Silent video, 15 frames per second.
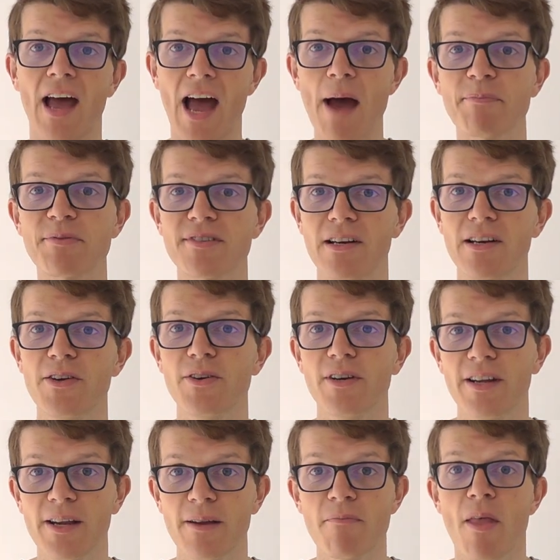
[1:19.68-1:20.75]

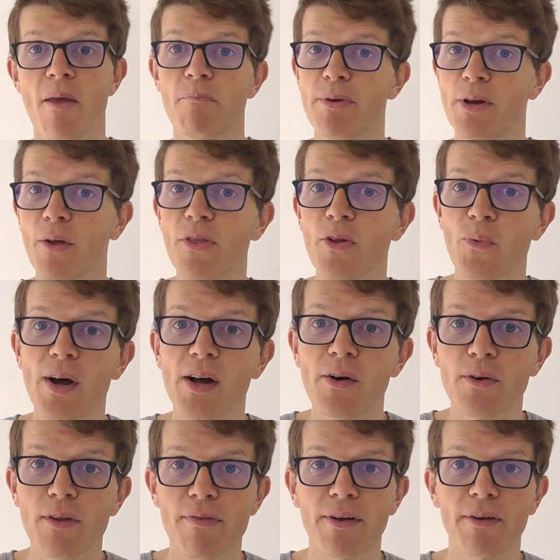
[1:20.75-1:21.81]
Absolutely. Beyond the
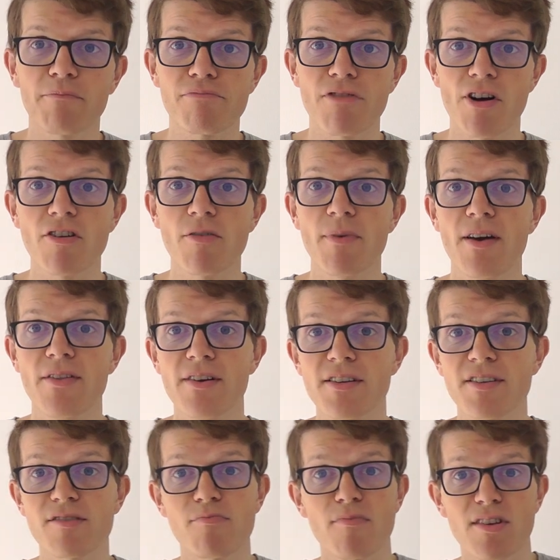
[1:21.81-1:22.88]
world of the programmer
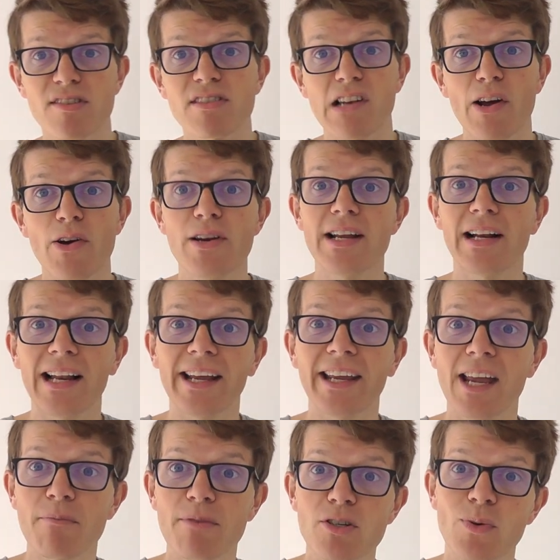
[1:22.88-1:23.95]
that's slowly
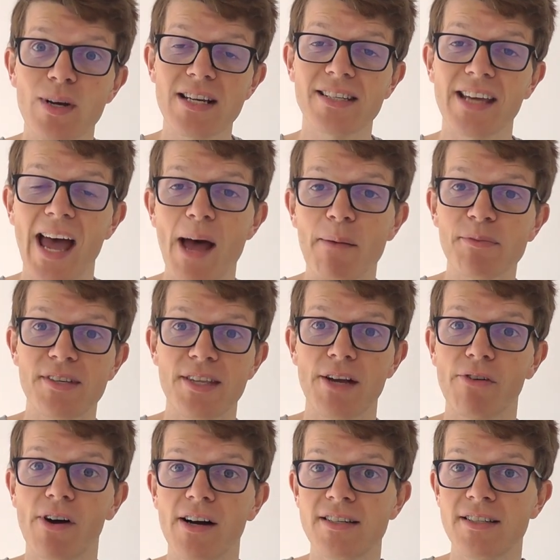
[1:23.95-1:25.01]
clicking between tabs in
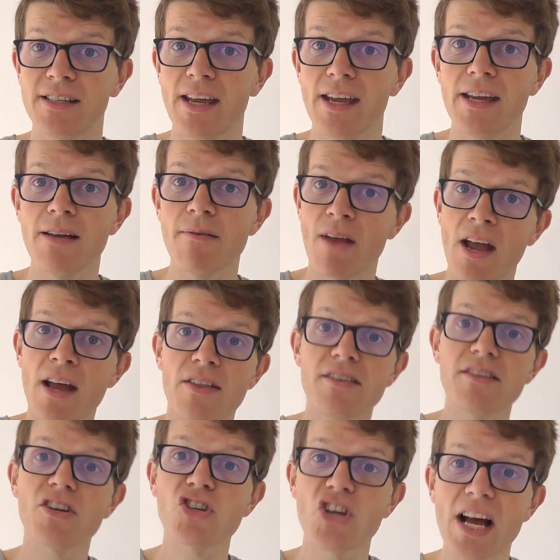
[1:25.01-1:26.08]
their IDE,
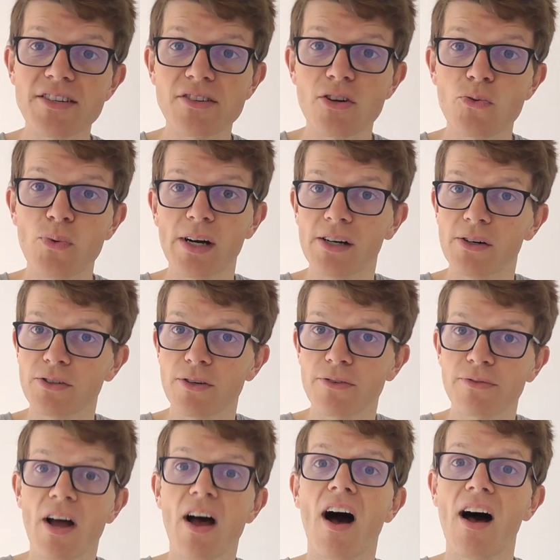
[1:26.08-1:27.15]
there's a shadow world
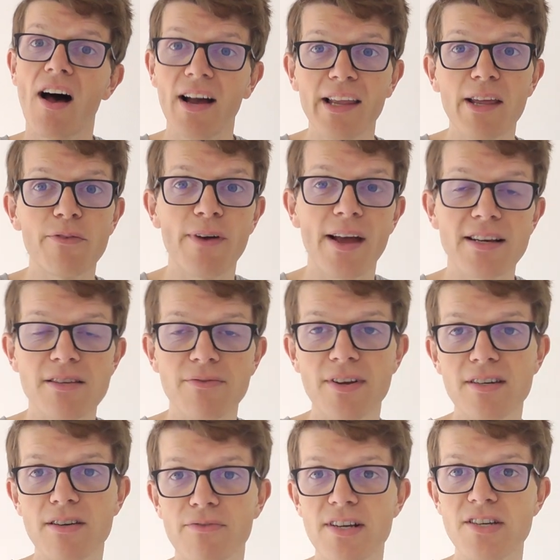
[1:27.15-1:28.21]
of highly effective
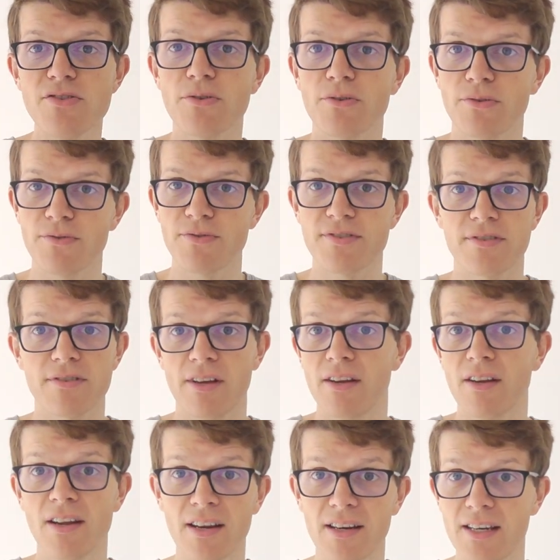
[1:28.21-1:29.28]
individuals
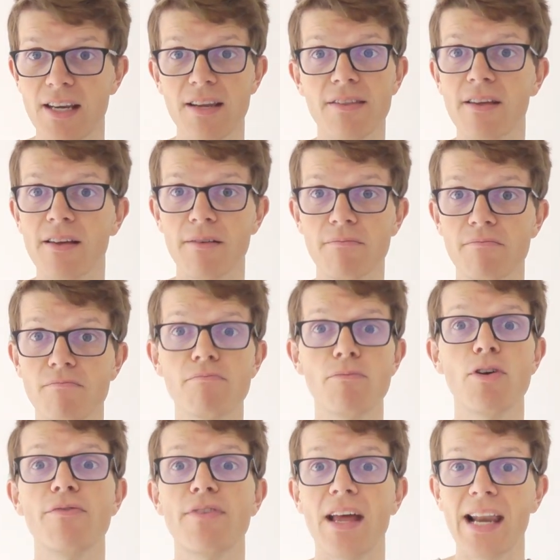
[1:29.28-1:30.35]
that neither
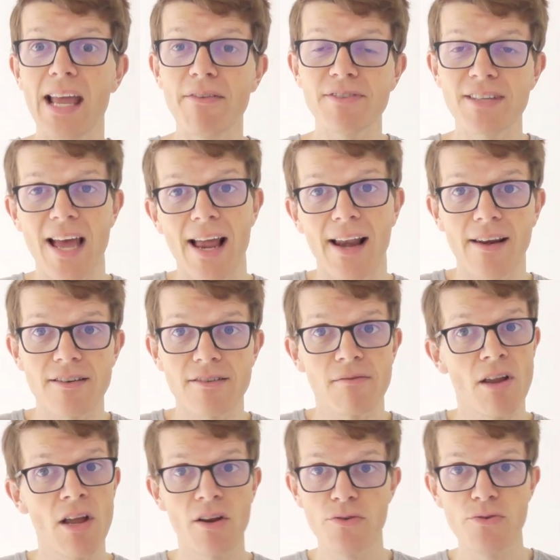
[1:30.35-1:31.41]
move their left hand
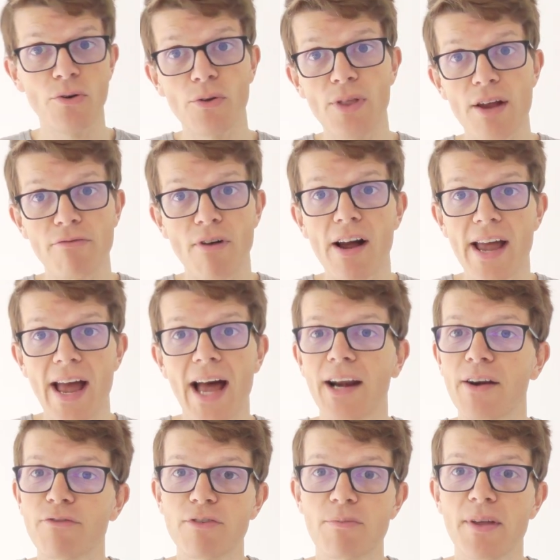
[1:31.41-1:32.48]
nor their right
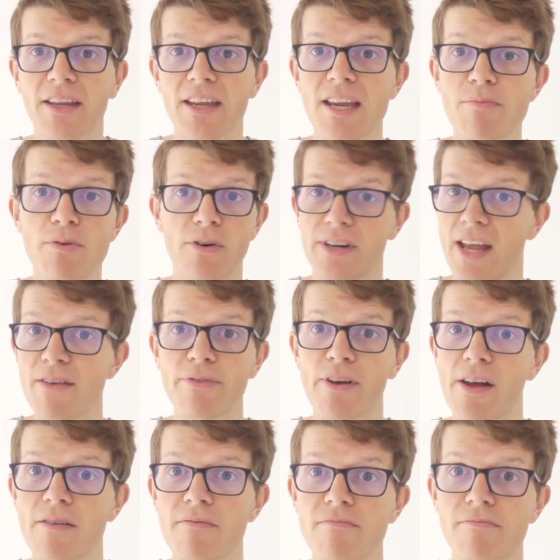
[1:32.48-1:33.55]
hand from the keyboard
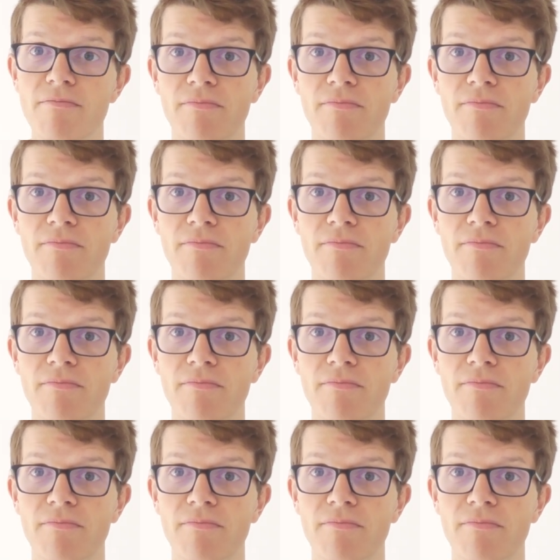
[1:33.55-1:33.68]
ever.